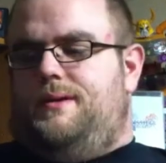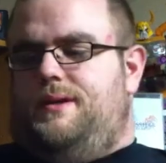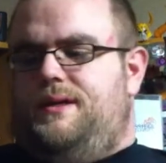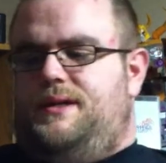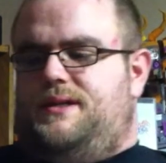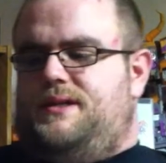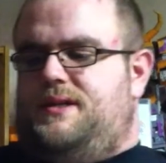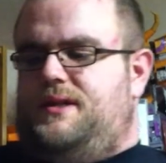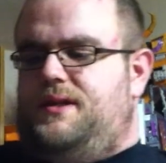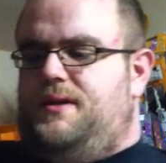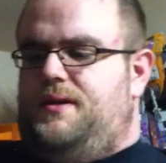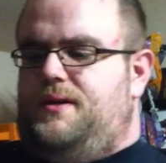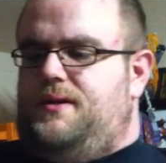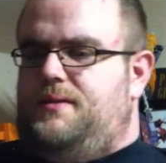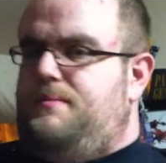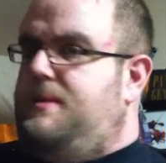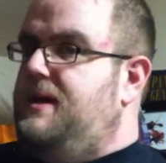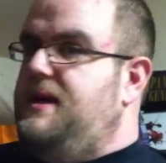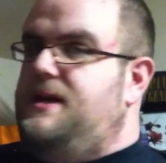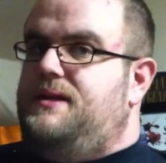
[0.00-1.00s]
is
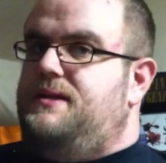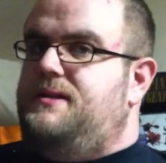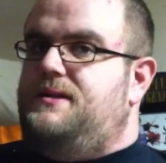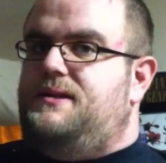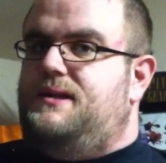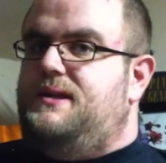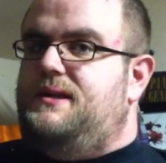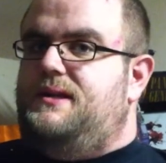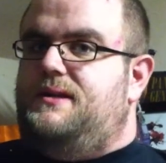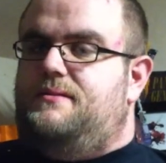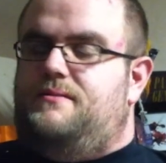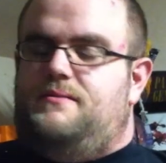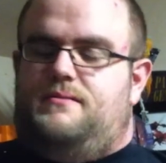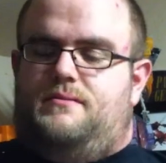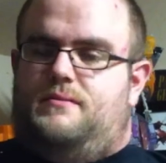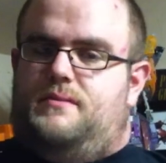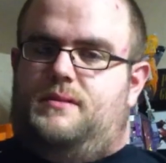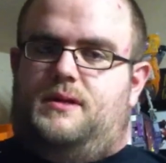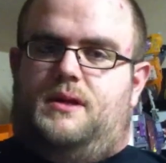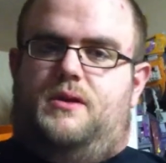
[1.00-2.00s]
the main kid
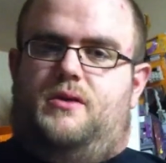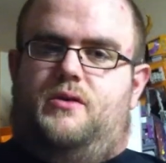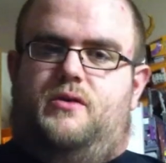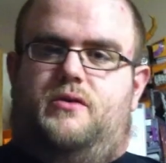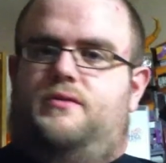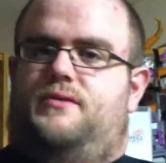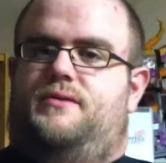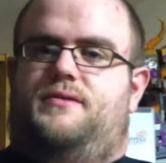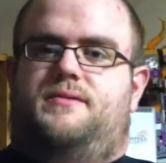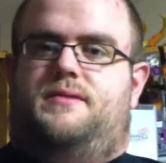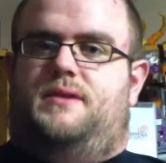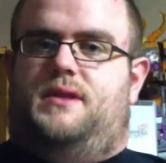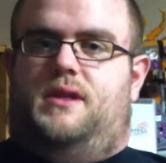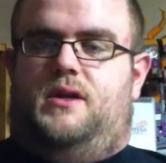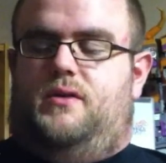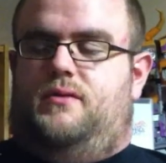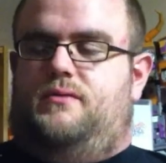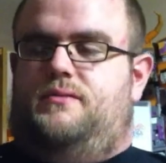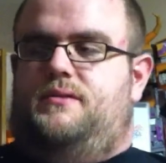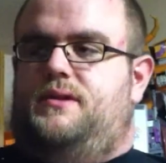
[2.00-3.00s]
who
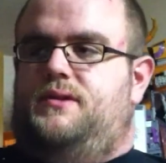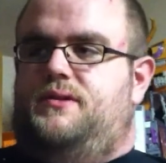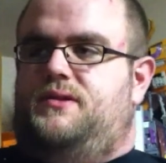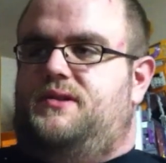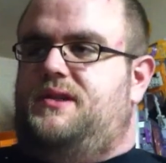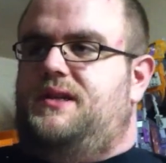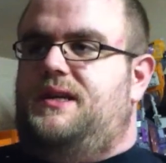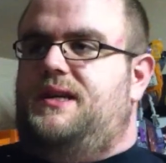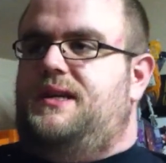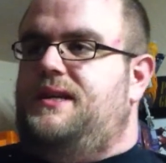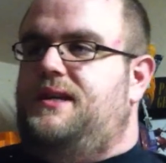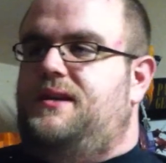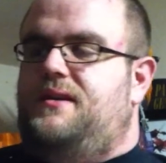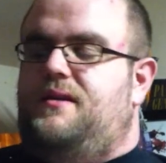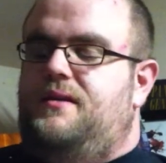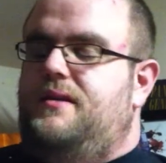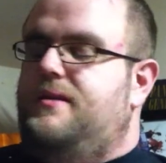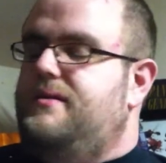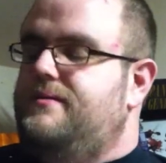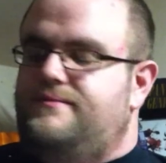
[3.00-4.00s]
you see
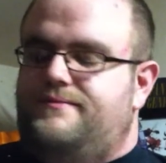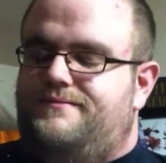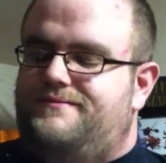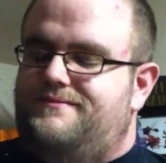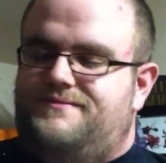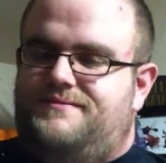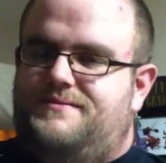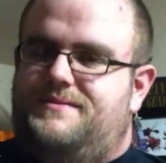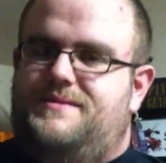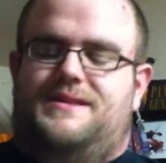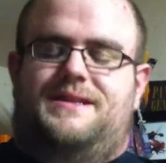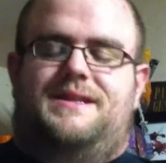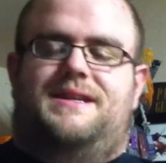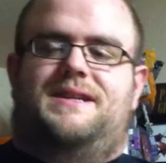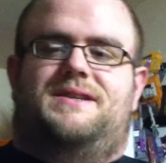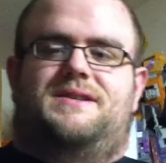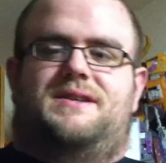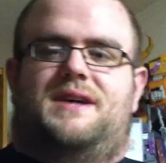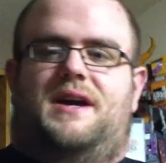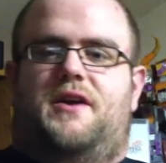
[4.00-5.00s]

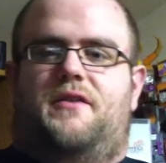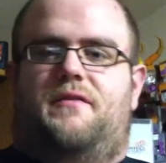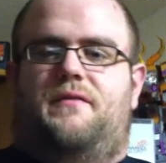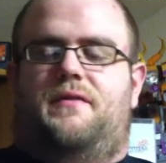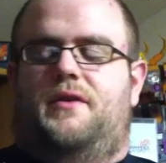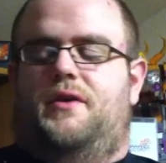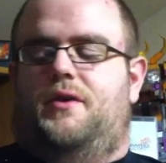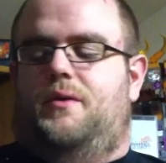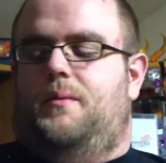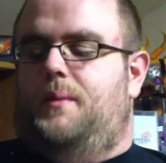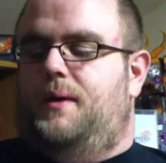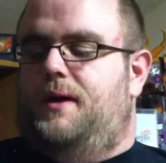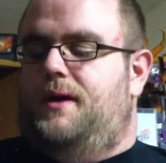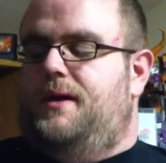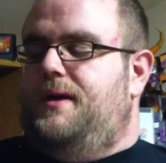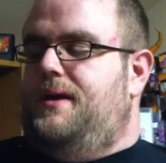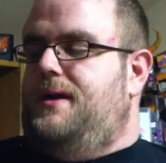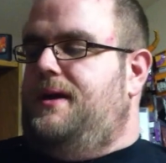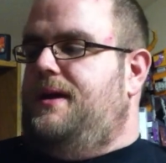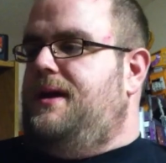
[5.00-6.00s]
the entire film,
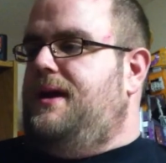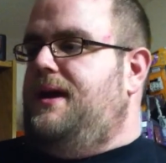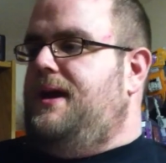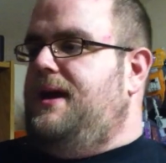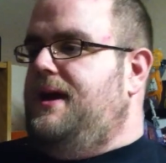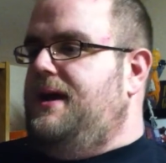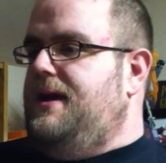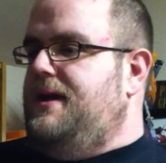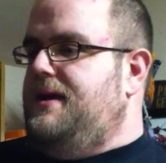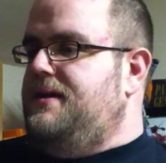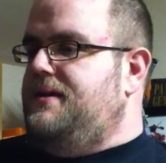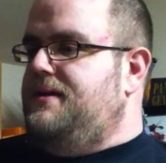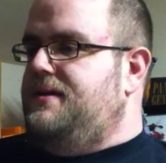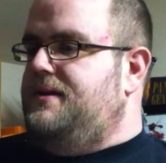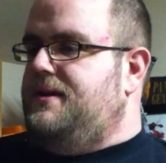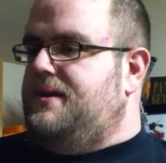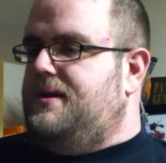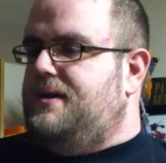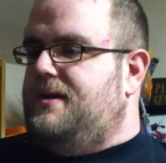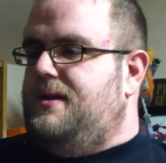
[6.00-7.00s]

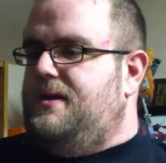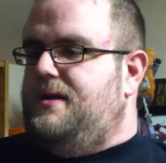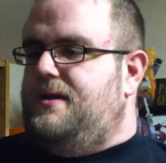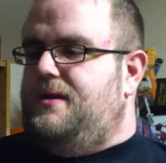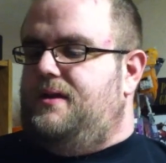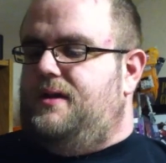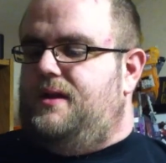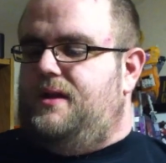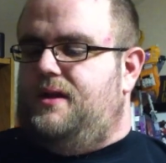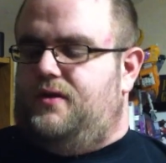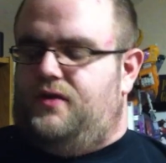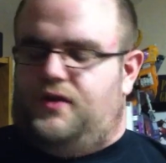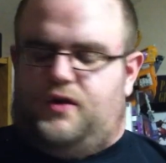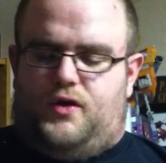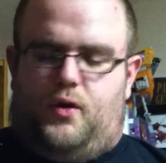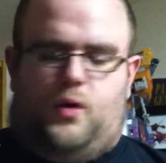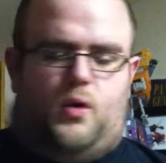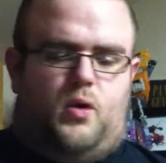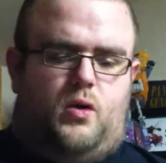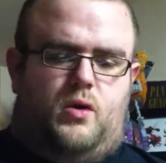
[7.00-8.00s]
and the
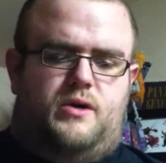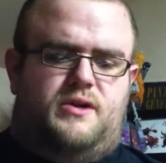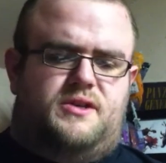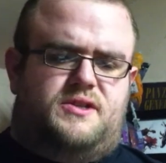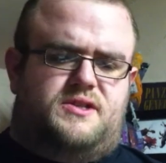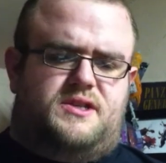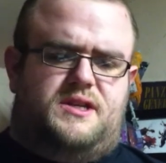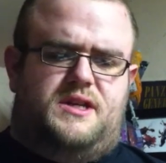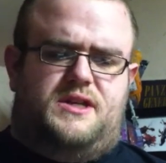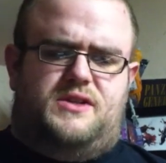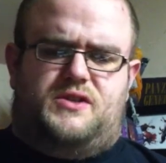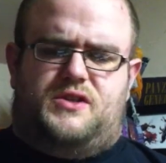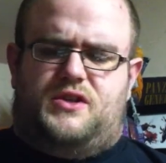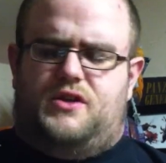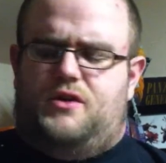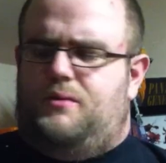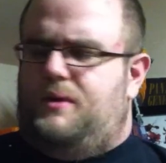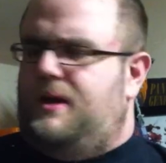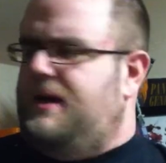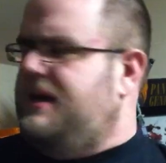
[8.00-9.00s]
girl you see
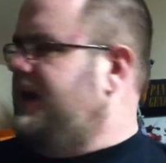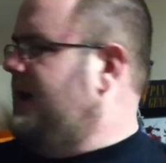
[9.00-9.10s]
too, but I